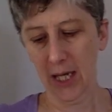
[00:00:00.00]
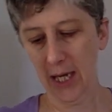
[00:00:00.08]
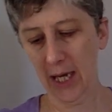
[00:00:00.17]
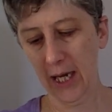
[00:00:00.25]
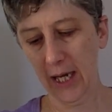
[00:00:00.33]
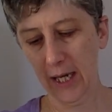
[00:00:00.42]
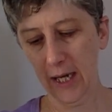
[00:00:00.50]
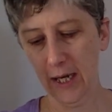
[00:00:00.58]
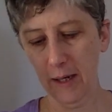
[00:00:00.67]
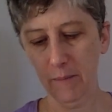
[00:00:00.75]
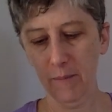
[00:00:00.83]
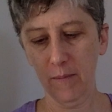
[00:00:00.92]

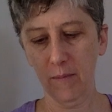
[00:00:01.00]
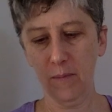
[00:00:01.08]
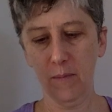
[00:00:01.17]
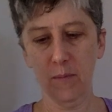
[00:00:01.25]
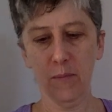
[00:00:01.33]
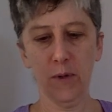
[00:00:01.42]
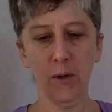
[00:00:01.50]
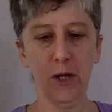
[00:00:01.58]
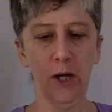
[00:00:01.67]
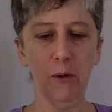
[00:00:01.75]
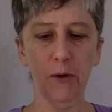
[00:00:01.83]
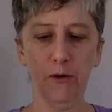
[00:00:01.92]
And
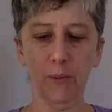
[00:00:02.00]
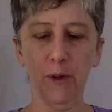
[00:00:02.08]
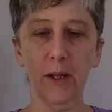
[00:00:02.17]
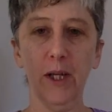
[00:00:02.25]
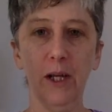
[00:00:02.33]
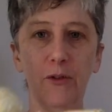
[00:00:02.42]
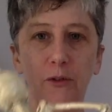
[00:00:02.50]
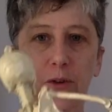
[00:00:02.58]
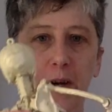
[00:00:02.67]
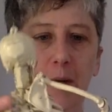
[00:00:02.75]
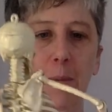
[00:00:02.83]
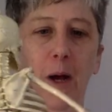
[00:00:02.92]
you know what's really
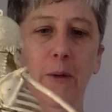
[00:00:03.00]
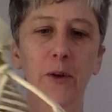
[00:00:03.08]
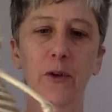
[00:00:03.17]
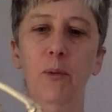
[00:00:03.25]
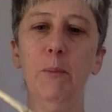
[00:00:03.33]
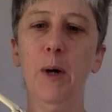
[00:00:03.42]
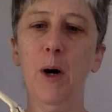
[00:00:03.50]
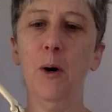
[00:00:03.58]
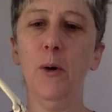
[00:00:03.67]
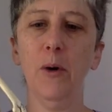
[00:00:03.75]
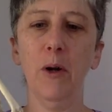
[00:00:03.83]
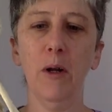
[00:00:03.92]
interesting about this
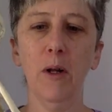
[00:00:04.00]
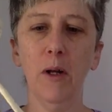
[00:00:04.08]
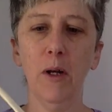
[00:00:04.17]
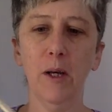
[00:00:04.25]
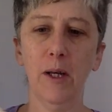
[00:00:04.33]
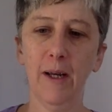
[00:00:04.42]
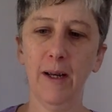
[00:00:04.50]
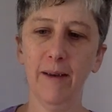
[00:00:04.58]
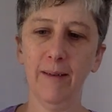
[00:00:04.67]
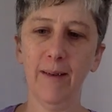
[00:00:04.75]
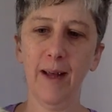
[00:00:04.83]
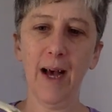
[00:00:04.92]
bone
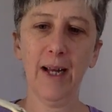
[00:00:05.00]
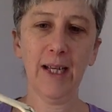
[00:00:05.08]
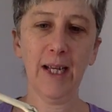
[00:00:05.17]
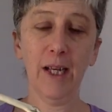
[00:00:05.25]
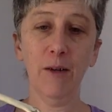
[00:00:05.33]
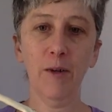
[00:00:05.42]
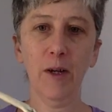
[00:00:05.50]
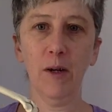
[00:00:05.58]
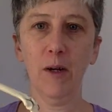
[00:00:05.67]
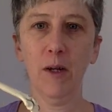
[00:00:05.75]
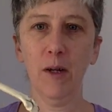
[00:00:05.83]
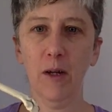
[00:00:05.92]
is that
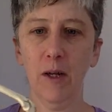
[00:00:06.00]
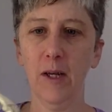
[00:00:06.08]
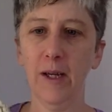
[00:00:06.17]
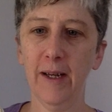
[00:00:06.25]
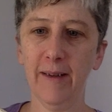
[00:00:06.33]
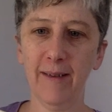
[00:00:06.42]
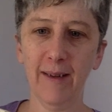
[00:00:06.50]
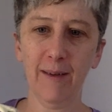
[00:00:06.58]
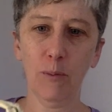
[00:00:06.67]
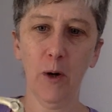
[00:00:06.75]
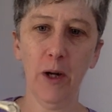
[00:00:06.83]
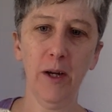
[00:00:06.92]
it's
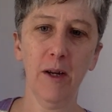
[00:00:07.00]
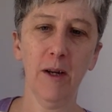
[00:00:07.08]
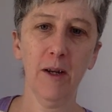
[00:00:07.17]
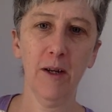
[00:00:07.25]
this one,